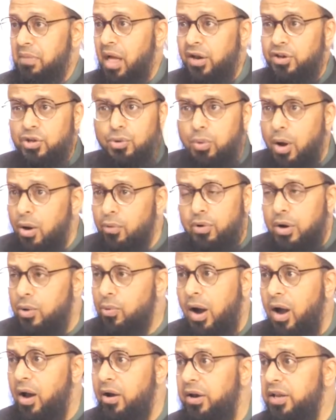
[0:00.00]
And you won't
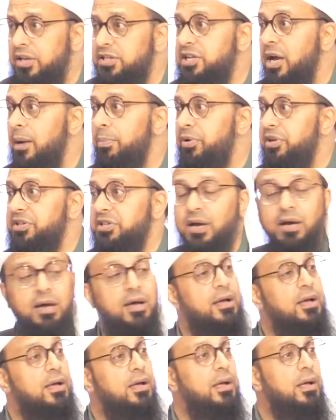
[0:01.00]
require an interpreter,
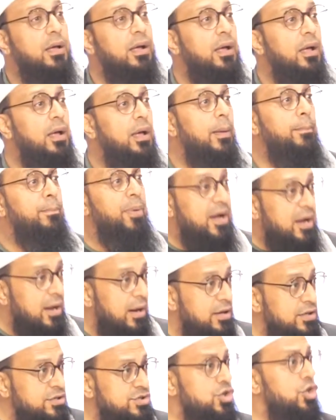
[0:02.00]

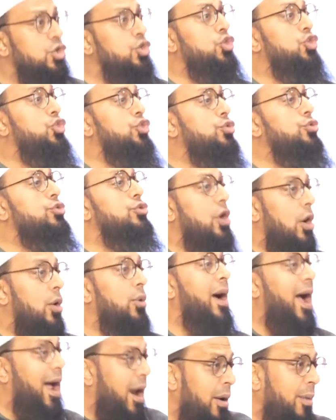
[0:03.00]
because you
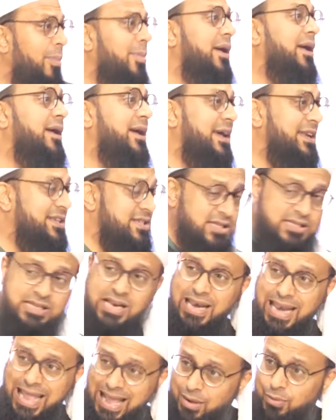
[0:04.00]
know Arabic. It is
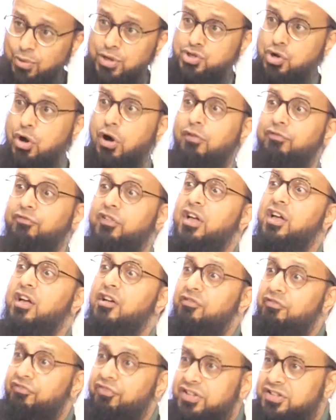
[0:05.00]
the language of
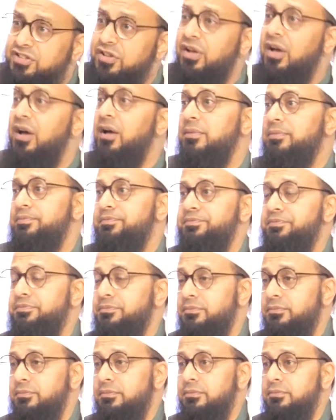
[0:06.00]
fitrah.
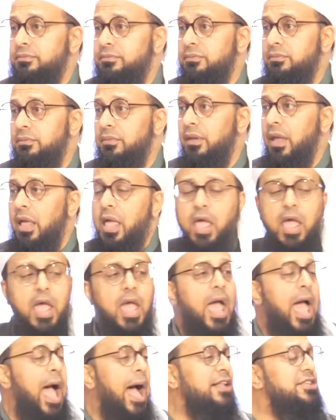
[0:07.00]

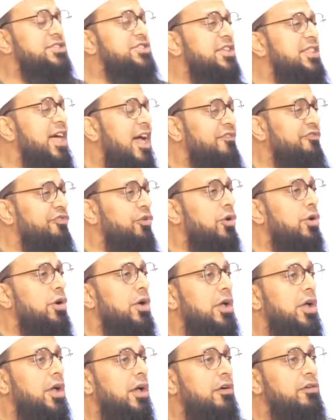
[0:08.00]
And so
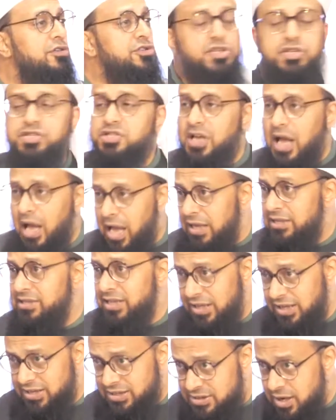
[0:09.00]
therefore, just as
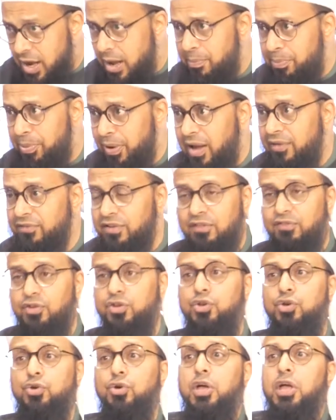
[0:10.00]
an example I've
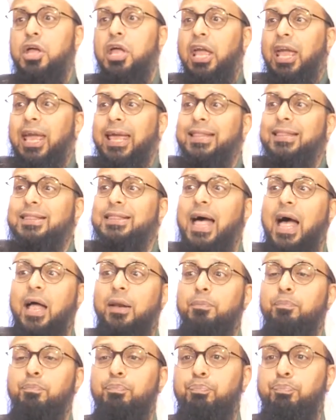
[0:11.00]
given you, in
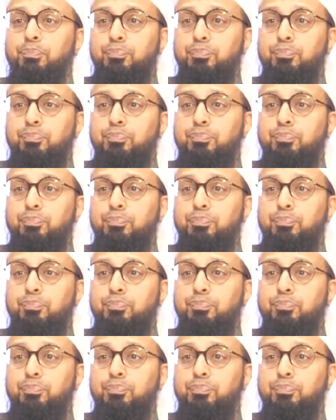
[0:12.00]
that